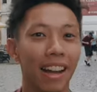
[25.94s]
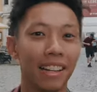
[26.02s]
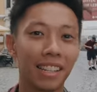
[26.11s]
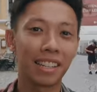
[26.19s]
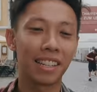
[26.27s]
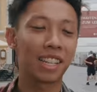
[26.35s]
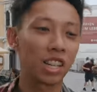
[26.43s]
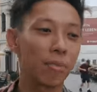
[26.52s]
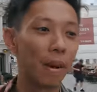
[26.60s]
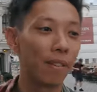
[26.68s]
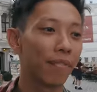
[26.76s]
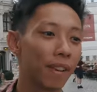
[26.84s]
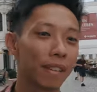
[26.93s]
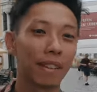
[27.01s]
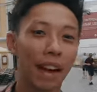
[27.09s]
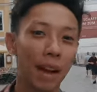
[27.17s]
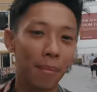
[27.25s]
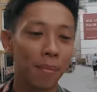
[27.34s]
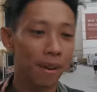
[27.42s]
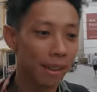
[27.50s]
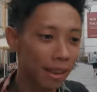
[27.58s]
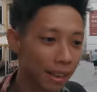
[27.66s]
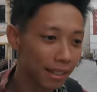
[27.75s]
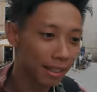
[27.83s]
And this is actually my first time
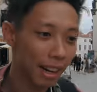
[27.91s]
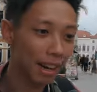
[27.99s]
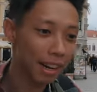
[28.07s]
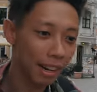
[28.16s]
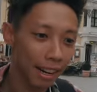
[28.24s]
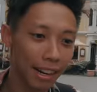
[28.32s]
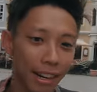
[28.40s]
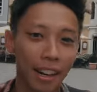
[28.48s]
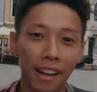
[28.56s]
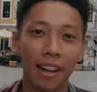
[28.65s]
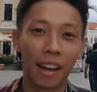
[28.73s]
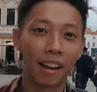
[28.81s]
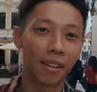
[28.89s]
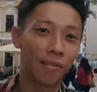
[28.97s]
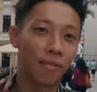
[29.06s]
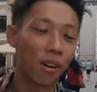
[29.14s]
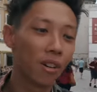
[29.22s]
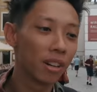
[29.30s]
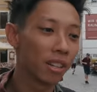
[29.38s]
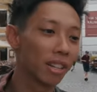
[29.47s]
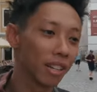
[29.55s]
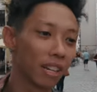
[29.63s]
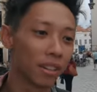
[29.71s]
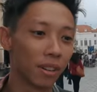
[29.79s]
cycling in like a foreign city,
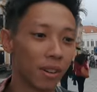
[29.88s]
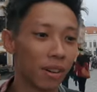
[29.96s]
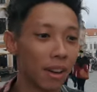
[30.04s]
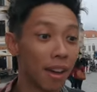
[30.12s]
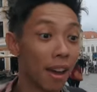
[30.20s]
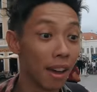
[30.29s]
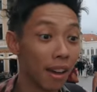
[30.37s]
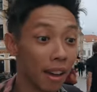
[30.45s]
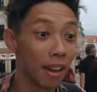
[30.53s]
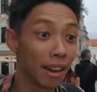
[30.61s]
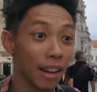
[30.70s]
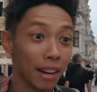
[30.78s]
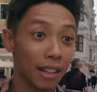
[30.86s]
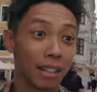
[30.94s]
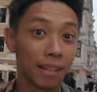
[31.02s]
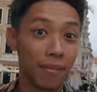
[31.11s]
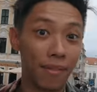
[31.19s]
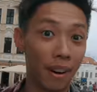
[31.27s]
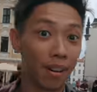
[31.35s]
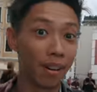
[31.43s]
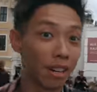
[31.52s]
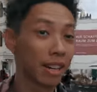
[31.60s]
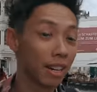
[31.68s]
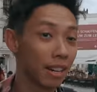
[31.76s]
so it is very